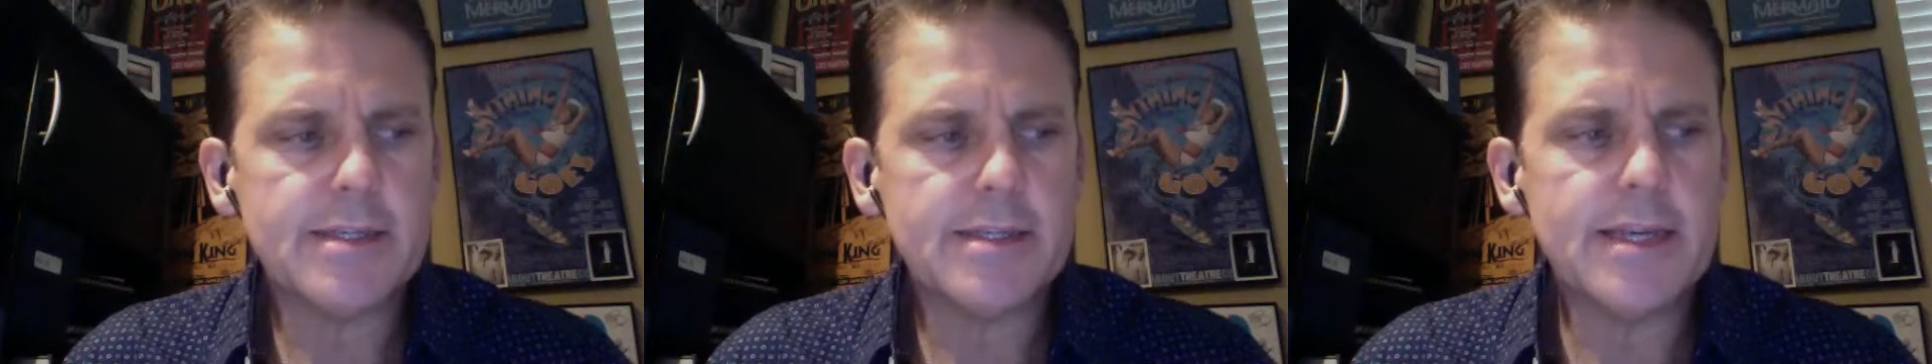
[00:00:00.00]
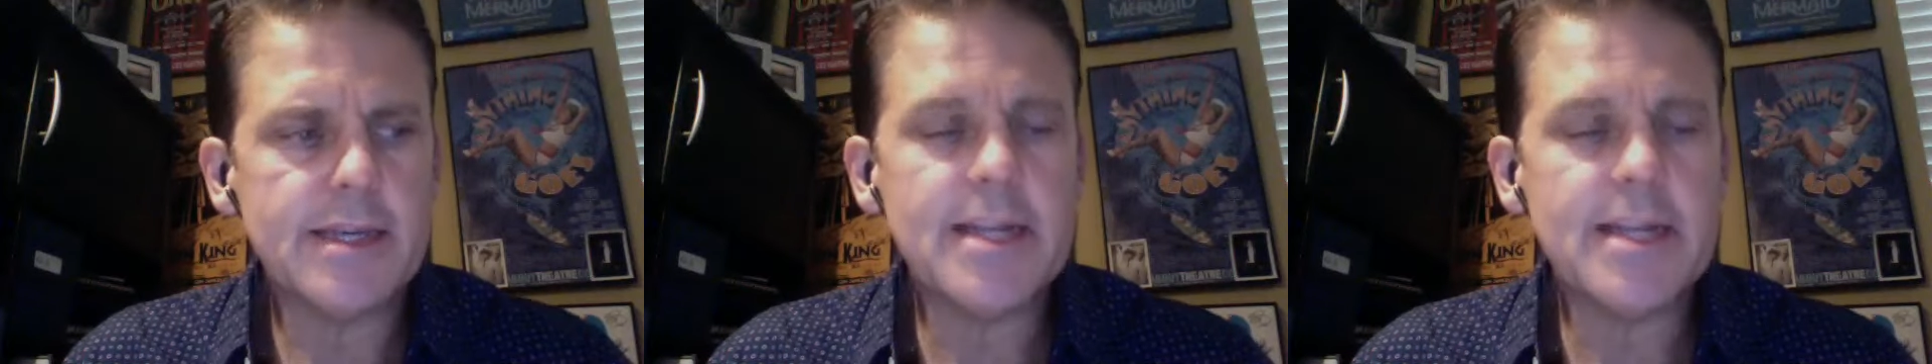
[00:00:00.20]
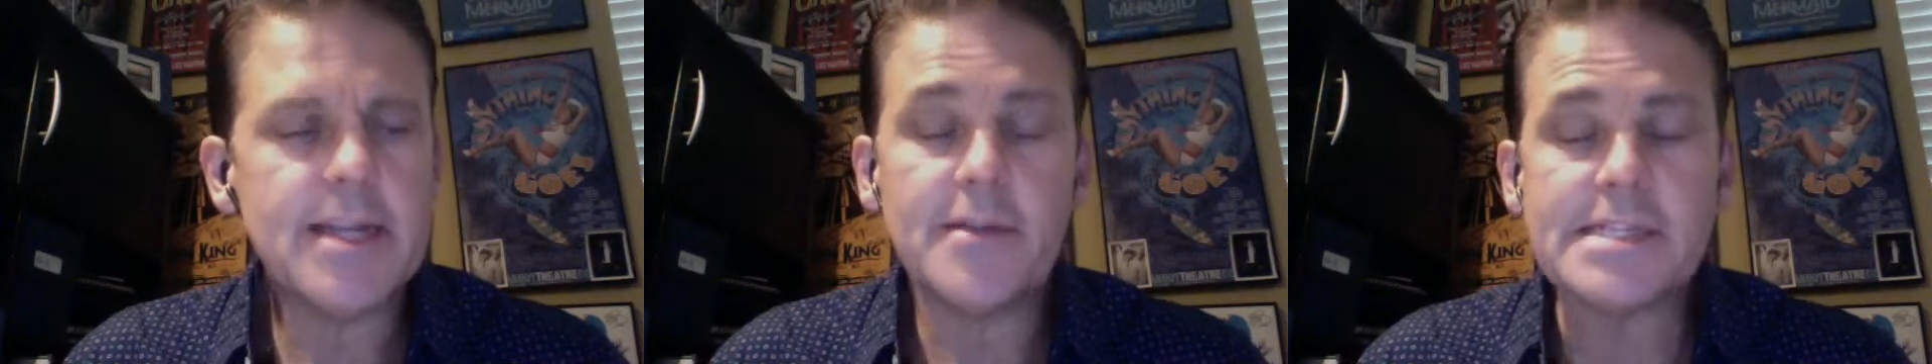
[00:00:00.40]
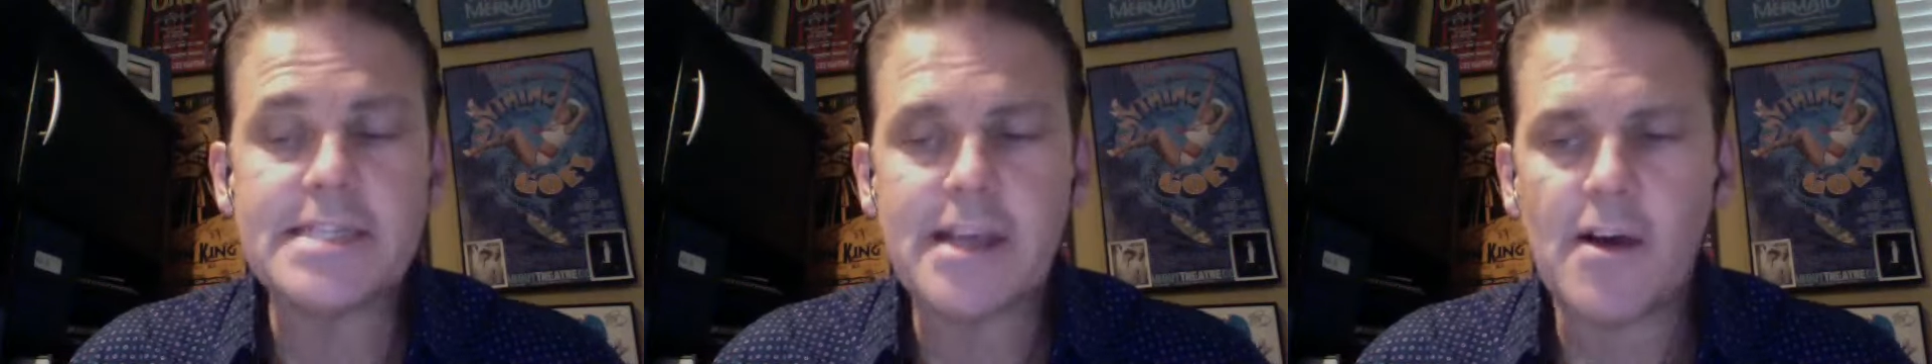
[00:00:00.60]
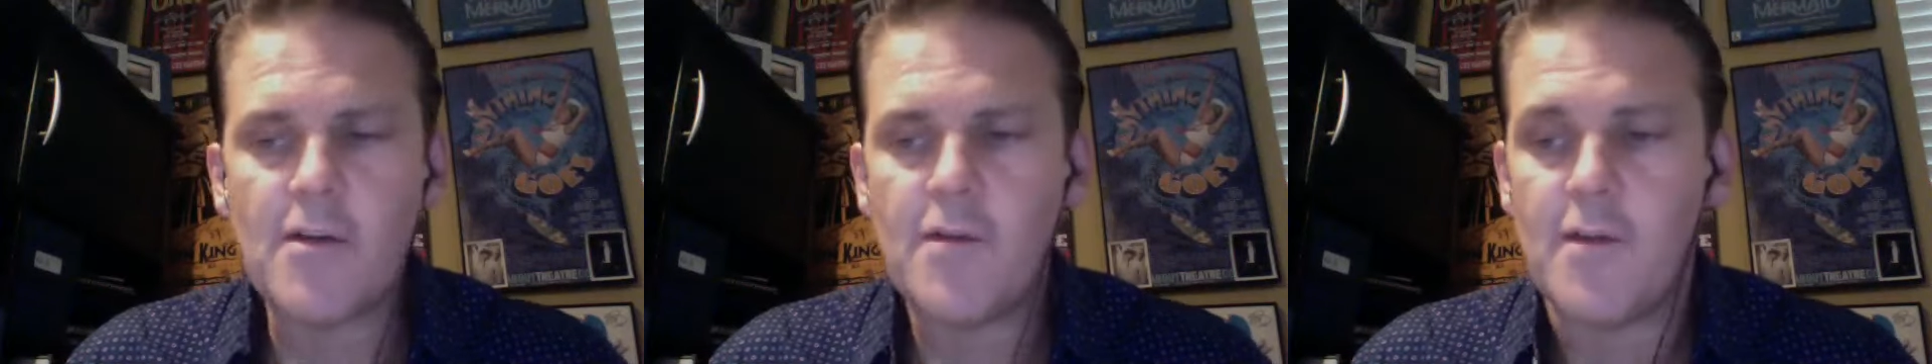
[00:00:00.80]
in and of
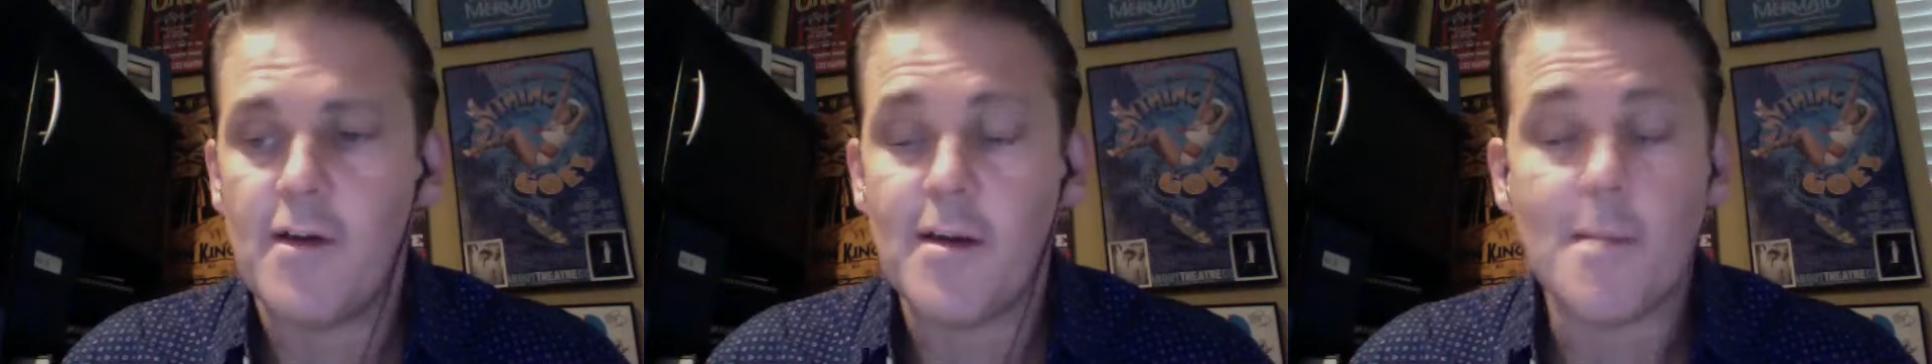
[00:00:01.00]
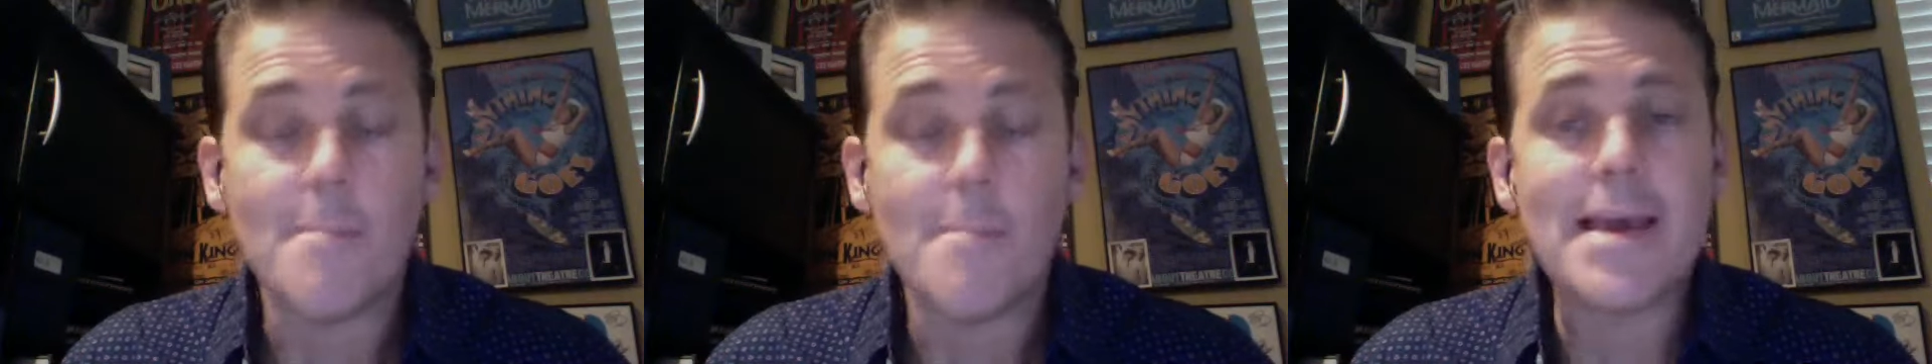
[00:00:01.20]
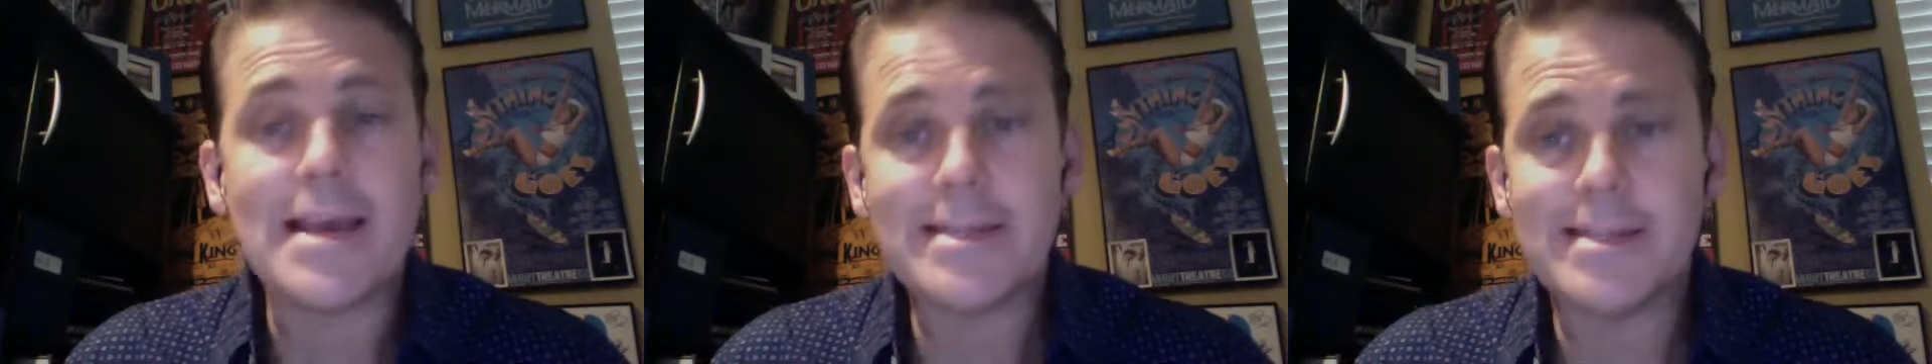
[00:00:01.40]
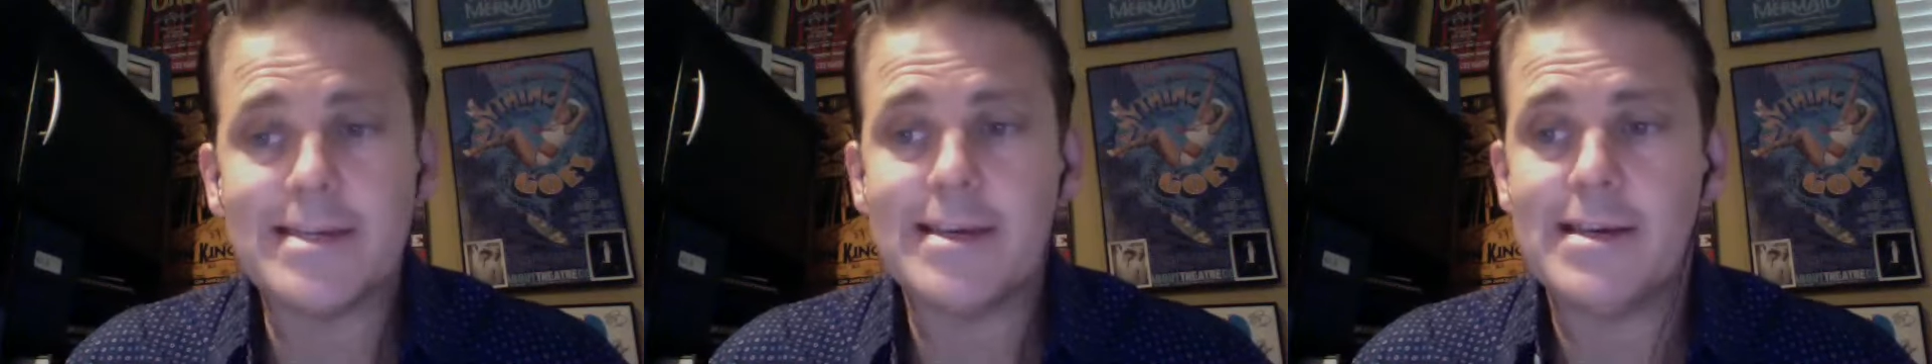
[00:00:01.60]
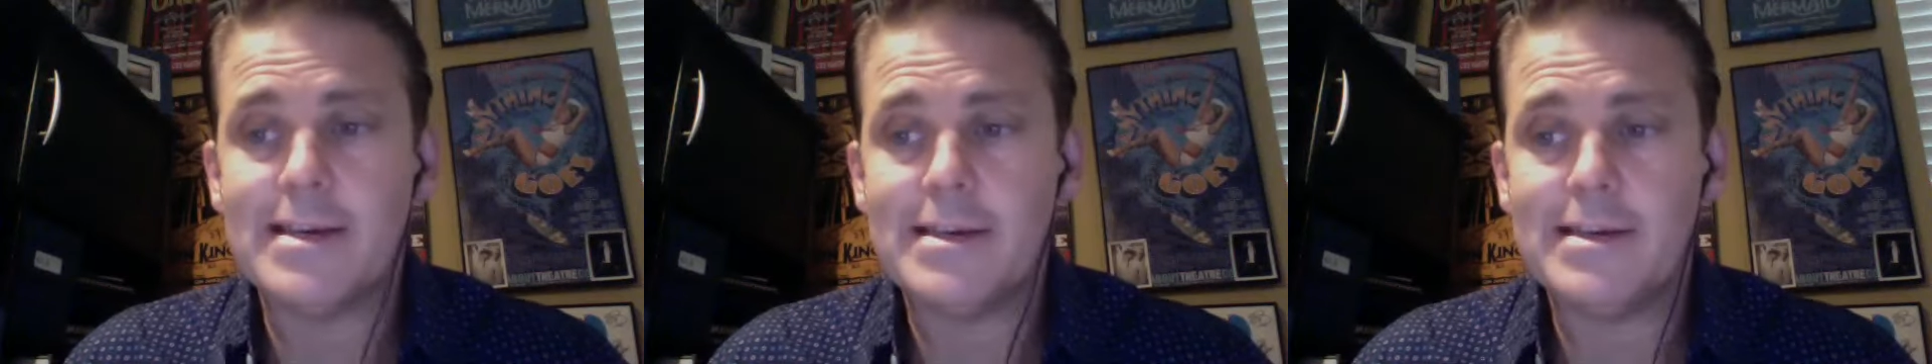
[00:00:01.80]
itself an
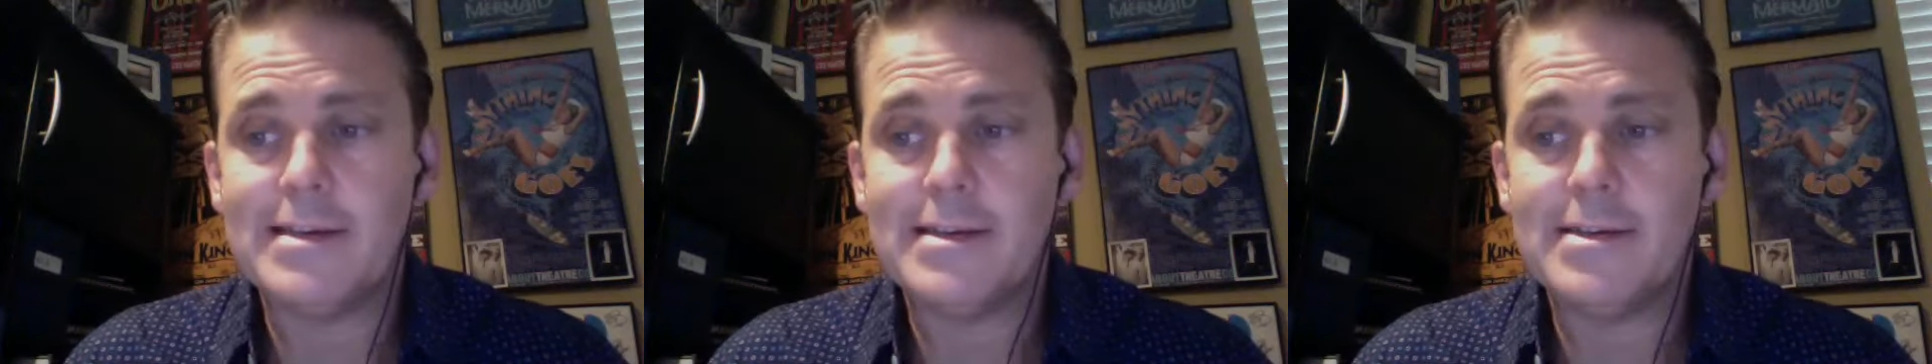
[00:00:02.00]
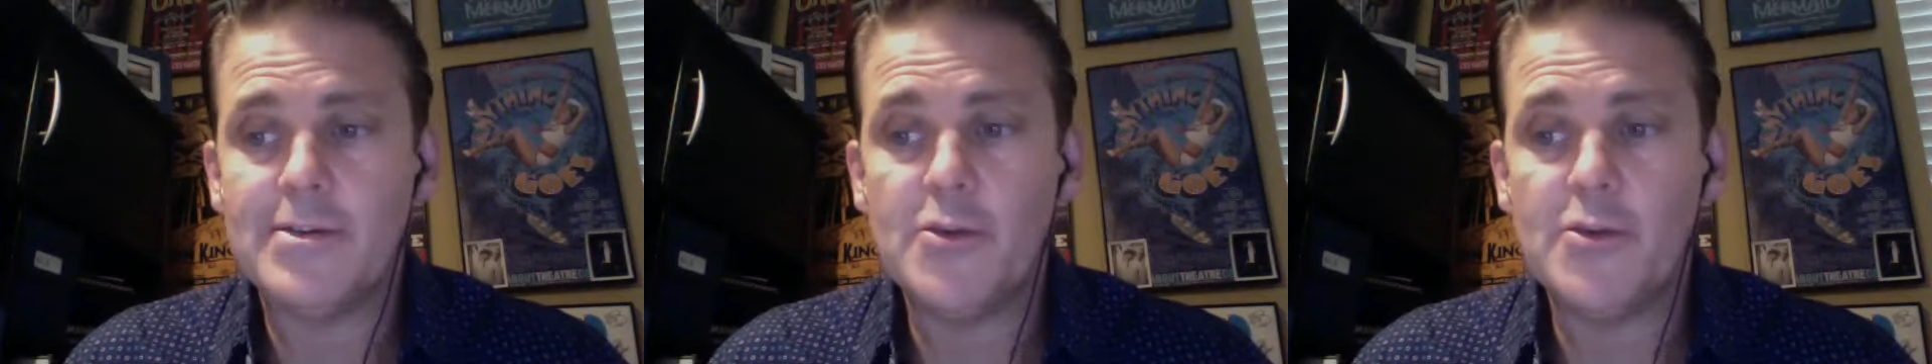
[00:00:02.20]
amazing New